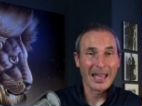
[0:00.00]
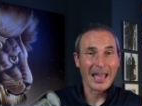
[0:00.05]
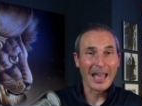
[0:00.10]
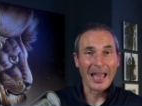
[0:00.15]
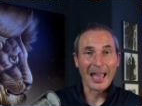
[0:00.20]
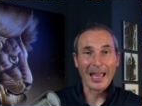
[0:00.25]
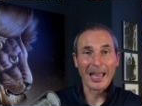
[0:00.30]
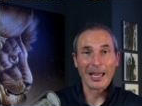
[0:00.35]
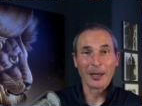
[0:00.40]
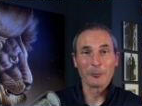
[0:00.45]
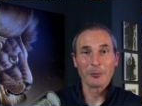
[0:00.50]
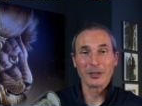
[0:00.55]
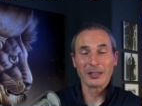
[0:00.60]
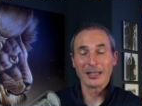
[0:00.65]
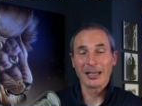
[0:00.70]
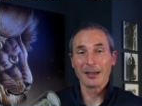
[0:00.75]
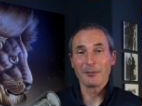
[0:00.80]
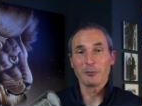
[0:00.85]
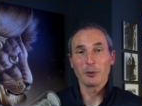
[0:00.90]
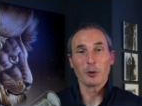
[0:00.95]
and we could
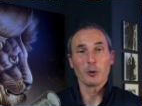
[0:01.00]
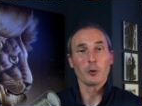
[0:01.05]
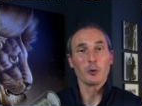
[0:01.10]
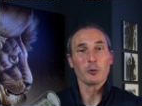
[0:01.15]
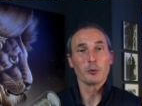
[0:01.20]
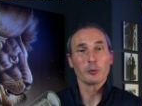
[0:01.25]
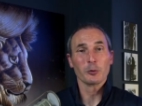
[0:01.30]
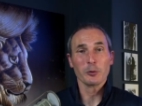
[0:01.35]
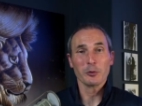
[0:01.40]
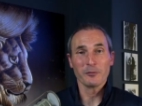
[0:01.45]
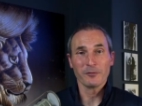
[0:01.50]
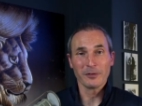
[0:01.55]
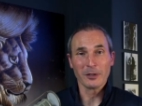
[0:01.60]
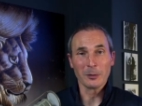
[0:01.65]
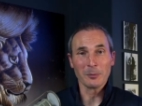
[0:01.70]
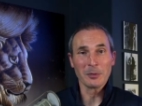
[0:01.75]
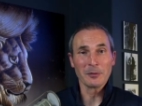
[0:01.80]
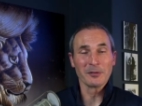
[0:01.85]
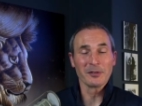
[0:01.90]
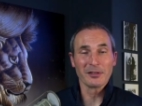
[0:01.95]
have the whole crew
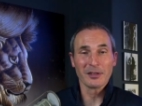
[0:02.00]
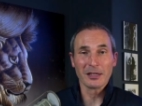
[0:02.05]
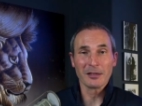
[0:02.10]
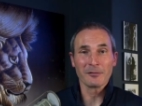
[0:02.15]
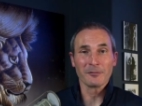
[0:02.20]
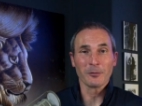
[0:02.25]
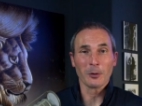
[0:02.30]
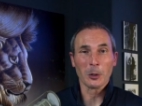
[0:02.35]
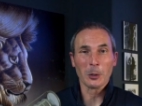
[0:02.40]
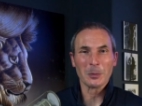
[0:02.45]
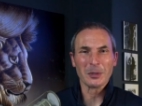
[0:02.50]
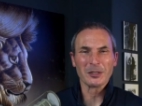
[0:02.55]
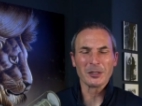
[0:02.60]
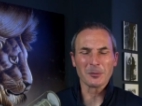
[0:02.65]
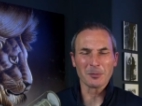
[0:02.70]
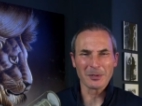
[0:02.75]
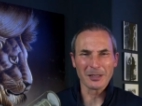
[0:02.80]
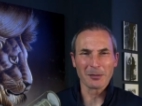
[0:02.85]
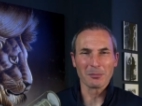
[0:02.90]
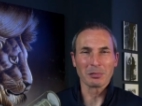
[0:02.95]
film everything for them and
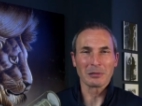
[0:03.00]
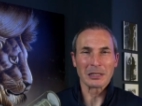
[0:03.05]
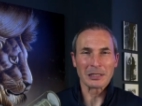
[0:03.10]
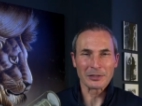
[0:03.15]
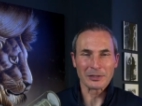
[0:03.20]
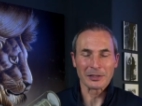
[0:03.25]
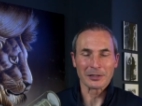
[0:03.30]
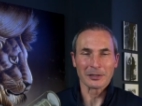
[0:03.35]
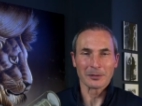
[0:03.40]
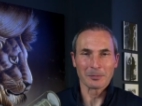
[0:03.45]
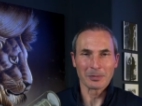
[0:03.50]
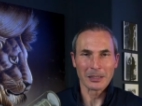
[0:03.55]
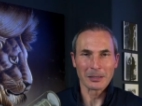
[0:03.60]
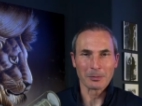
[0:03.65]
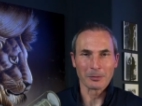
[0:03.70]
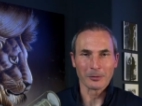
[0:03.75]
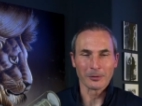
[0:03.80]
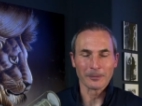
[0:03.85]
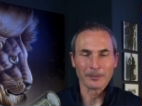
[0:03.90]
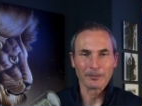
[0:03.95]
just be a blessing to
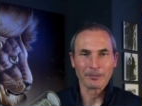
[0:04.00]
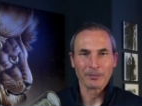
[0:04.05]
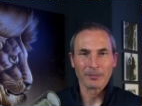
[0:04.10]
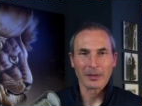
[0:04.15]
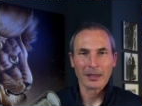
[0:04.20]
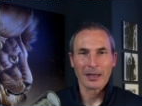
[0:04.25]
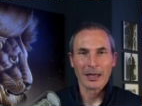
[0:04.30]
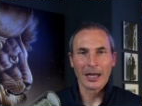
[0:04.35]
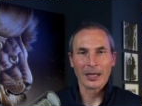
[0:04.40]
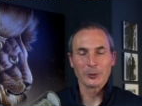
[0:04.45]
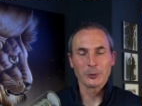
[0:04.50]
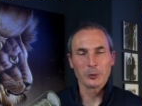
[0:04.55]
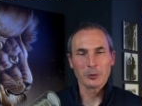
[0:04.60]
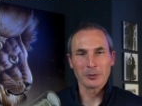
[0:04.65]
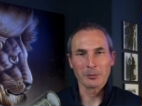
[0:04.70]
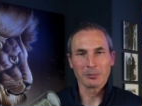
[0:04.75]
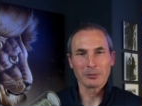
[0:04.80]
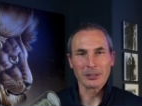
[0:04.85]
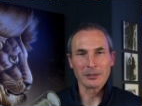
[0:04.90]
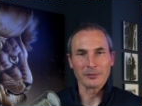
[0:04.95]
people. I
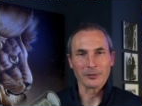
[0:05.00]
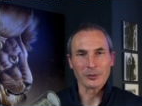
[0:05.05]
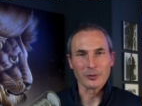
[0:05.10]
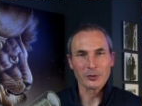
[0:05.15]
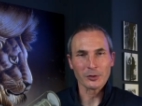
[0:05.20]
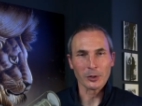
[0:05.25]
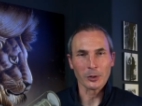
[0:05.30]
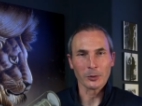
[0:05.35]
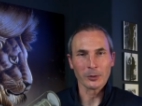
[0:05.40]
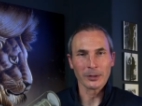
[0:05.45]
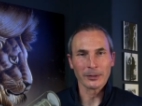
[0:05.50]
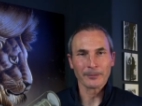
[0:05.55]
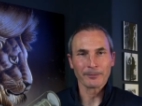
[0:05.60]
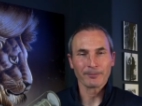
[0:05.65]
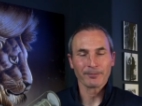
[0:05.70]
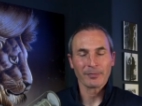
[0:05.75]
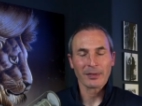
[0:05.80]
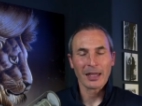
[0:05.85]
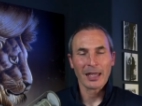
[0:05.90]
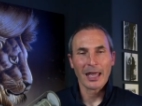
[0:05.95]
truly believe in sowing,
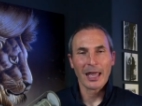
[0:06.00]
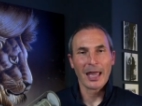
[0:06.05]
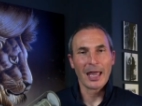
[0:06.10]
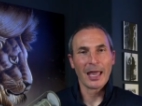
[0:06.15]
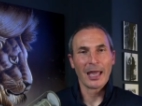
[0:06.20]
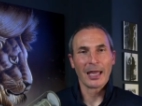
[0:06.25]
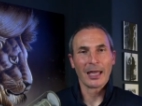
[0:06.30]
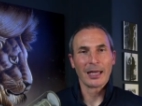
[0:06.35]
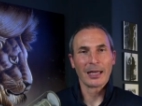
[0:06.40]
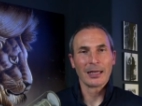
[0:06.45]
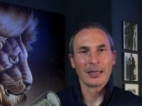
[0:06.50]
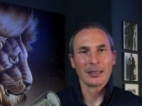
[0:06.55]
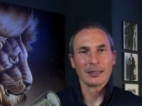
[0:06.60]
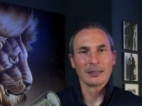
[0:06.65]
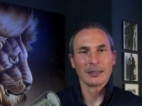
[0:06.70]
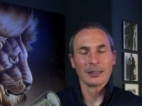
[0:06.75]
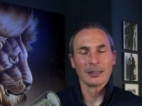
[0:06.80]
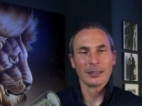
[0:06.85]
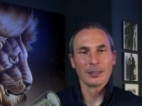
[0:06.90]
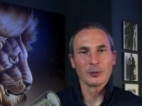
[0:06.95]

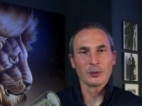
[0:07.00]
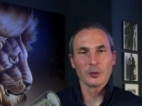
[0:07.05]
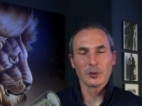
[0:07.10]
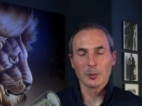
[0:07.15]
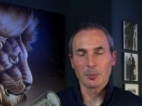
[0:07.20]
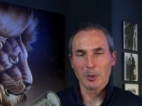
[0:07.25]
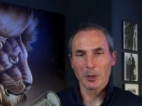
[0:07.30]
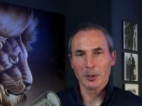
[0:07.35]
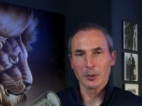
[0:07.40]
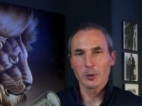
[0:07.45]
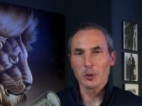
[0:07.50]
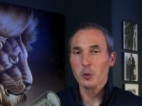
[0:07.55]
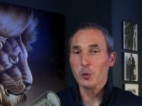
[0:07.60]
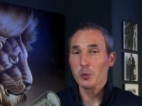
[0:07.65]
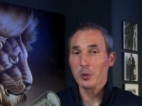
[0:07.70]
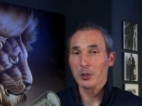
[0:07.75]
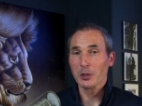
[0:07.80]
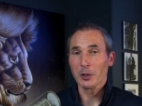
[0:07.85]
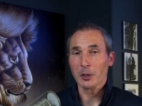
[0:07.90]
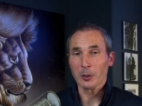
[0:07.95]
and uh, it's just a part of who
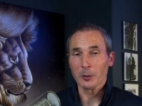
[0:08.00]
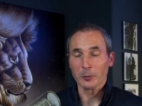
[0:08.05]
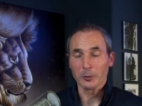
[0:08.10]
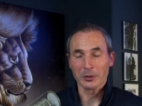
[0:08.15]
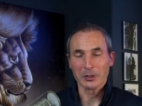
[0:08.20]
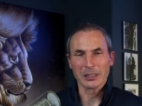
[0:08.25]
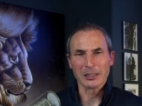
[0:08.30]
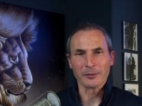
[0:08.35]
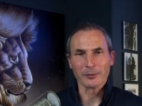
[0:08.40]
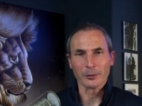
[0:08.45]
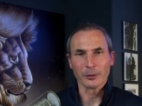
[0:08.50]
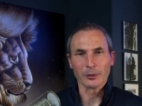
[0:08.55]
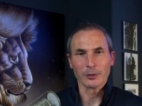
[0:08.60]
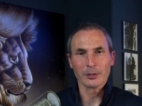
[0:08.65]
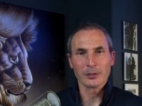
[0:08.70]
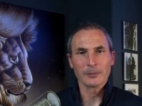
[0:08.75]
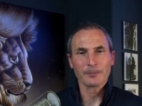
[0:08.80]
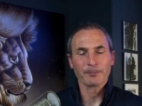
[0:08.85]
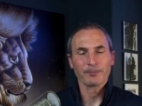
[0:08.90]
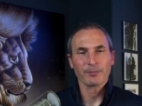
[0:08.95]
we are. We're
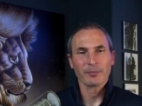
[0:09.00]
givers,